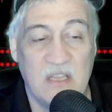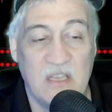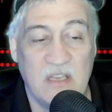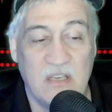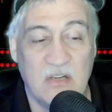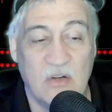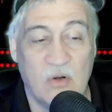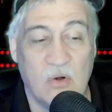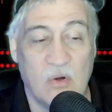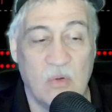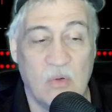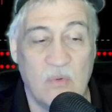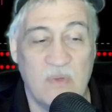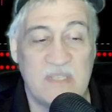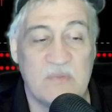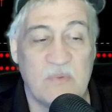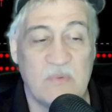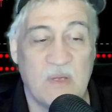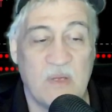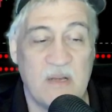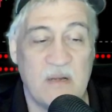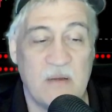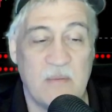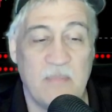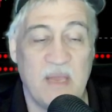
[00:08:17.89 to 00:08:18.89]
You're always
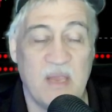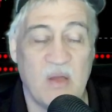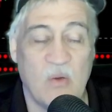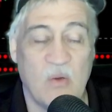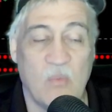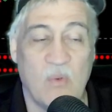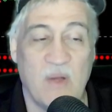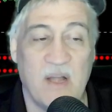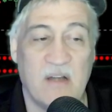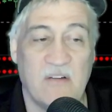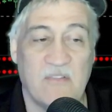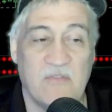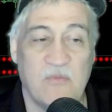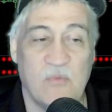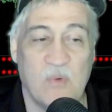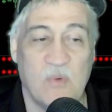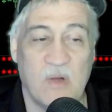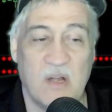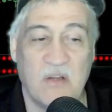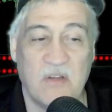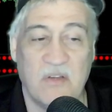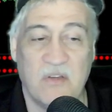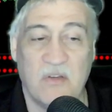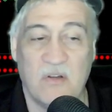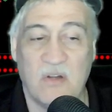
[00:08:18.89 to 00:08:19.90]
wanting to be aware of
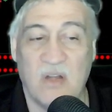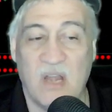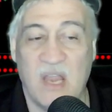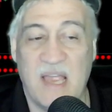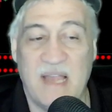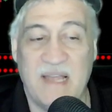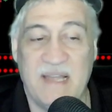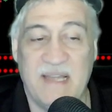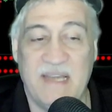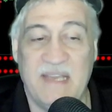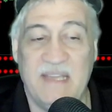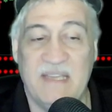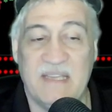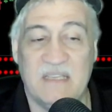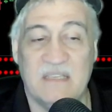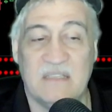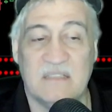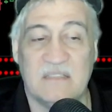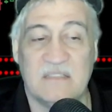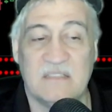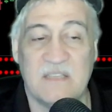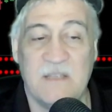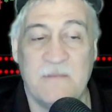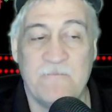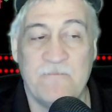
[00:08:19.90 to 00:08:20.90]
where your line
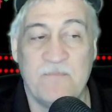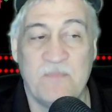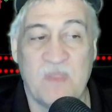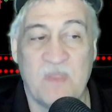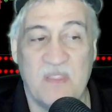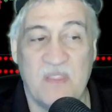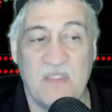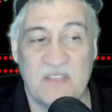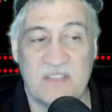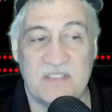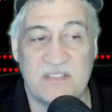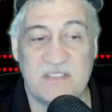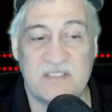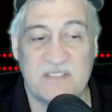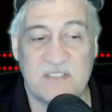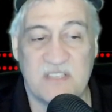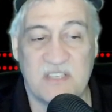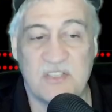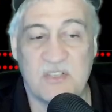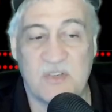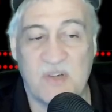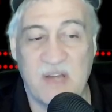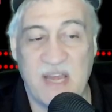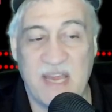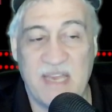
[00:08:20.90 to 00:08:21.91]
is. This is a
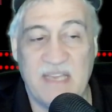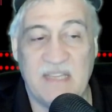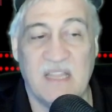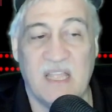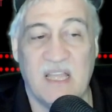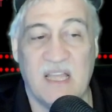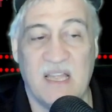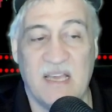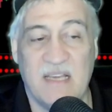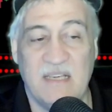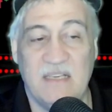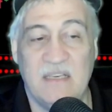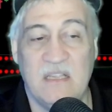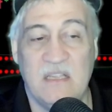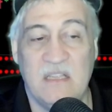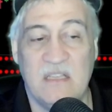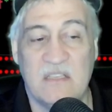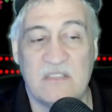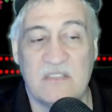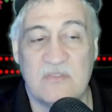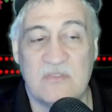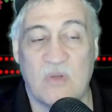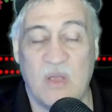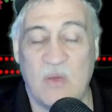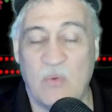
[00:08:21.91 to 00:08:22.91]
trade line.
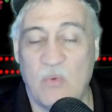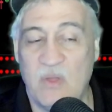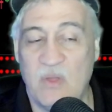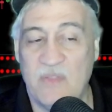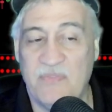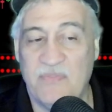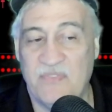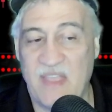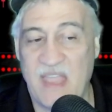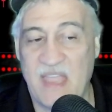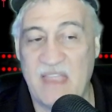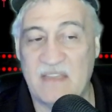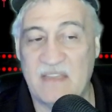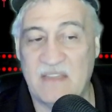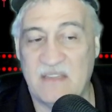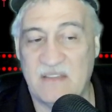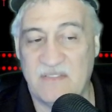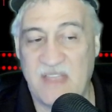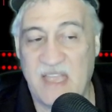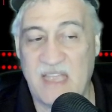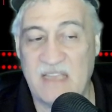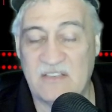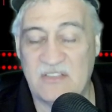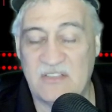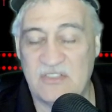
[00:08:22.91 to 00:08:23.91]
So I want
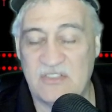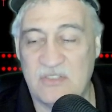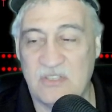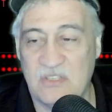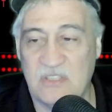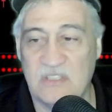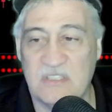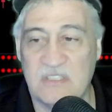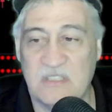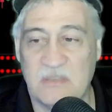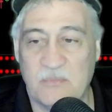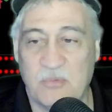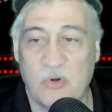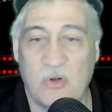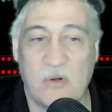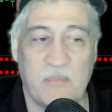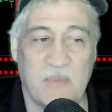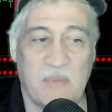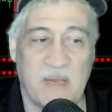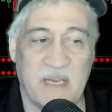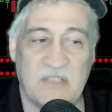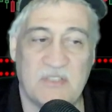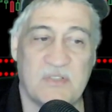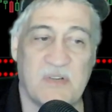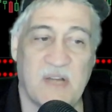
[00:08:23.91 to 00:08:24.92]
that should support
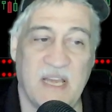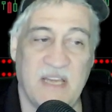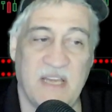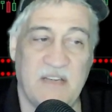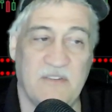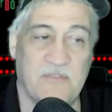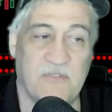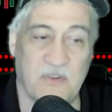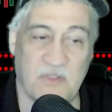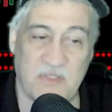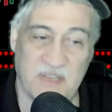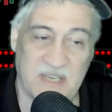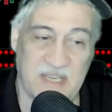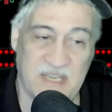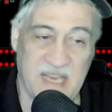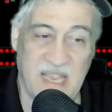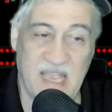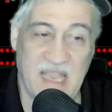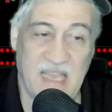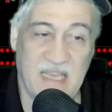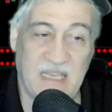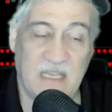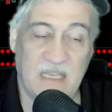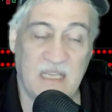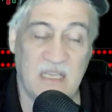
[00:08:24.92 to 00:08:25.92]
my trade for the
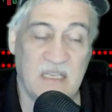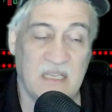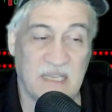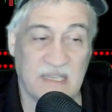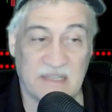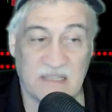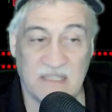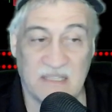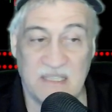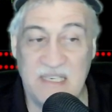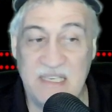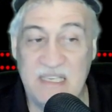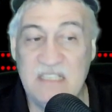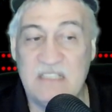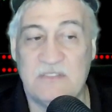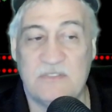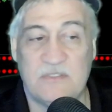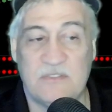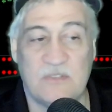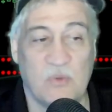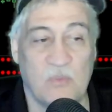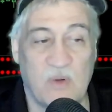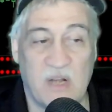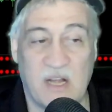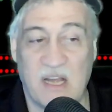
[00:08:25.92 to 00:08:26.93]
day, at least
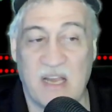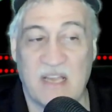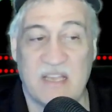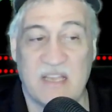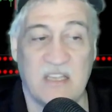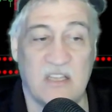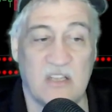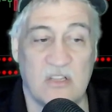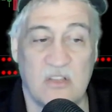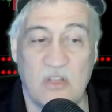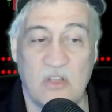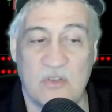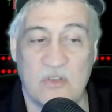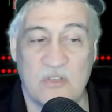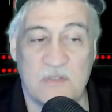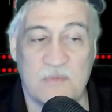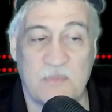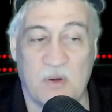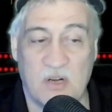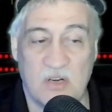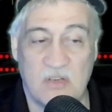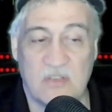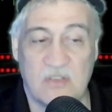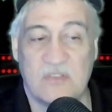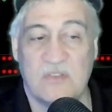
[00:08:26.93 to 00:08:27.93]
to where I can close
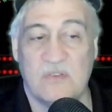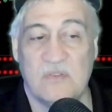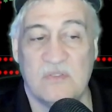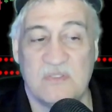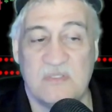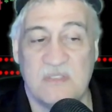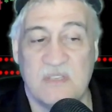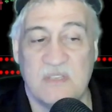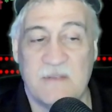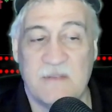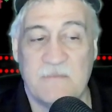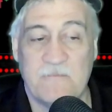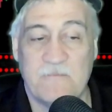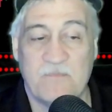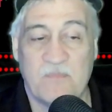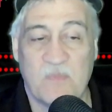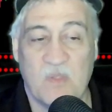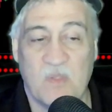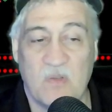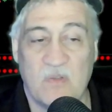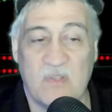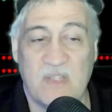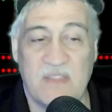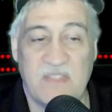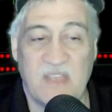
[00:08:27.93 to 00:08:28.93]
partials.
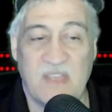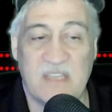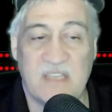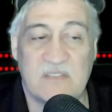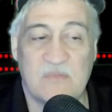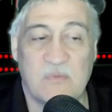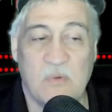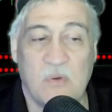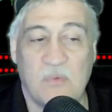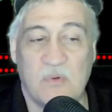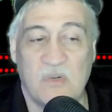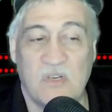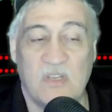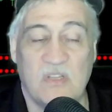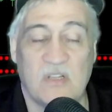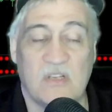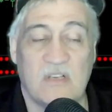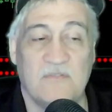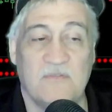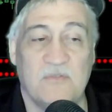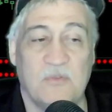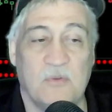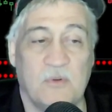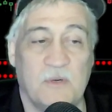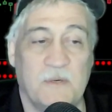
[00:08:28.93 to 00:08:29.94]
Okay. That's what we're looking
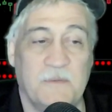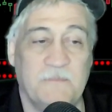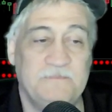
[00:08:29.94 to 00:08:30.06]
for.